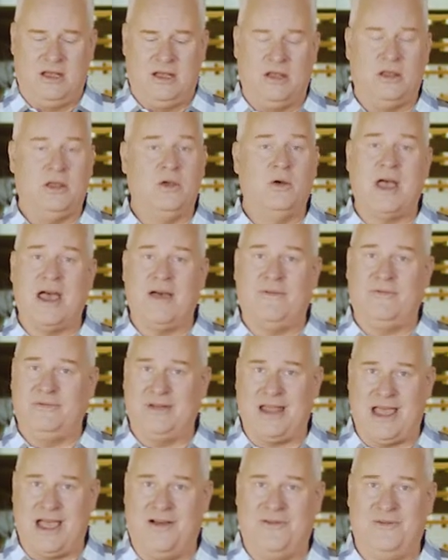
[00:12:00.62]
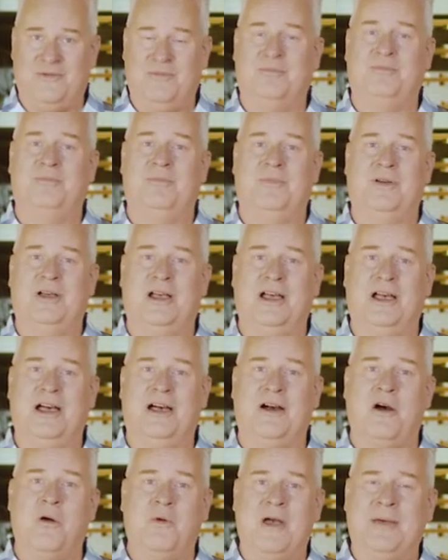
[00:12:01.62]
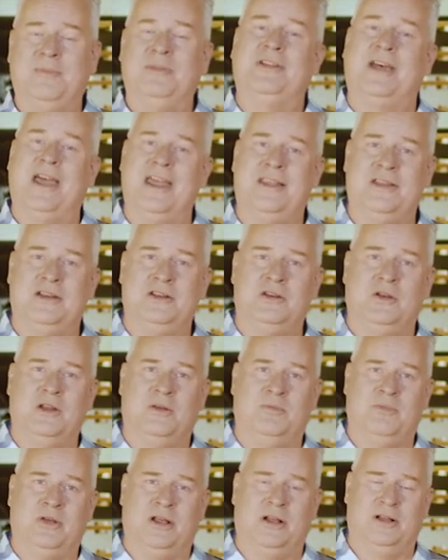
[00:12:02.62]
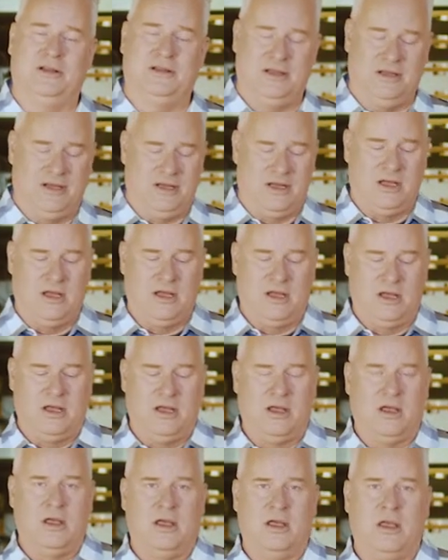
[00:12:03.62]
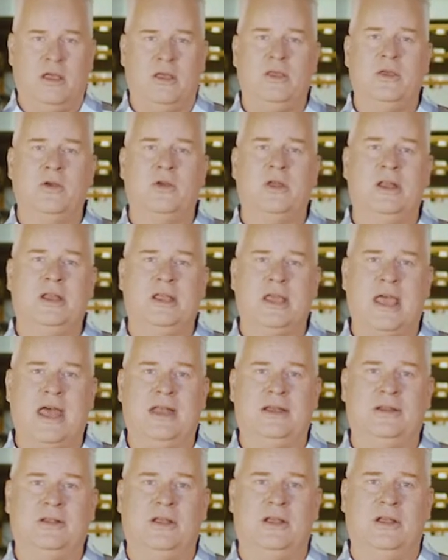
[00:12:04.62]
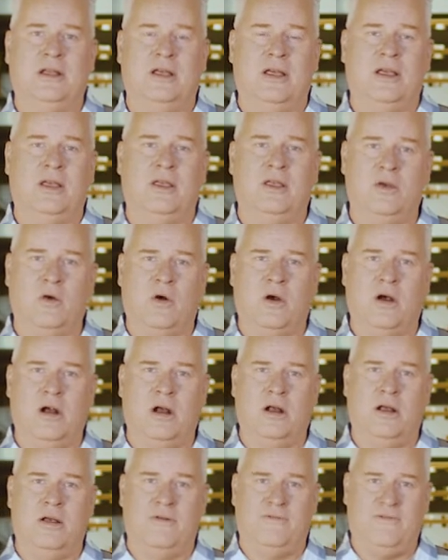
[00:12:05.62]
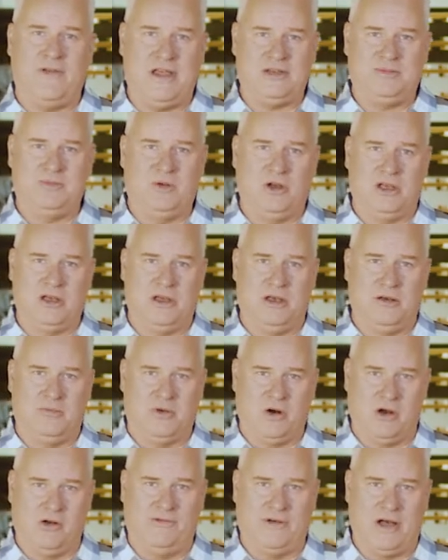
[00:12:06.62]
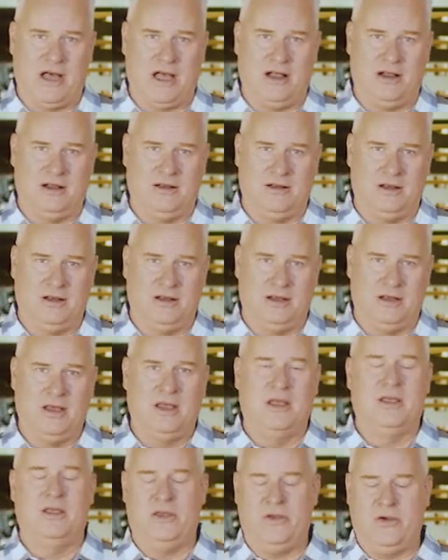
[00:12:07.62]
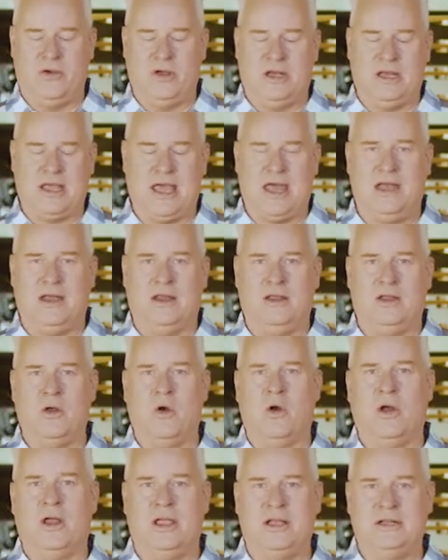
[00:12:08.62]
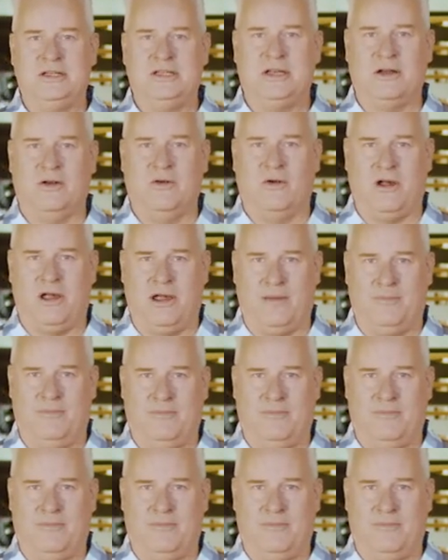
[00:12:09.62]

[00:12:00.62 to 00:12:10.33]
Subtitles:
you have now a website that you can build. You can get your Facebook profile. You can get your Instagram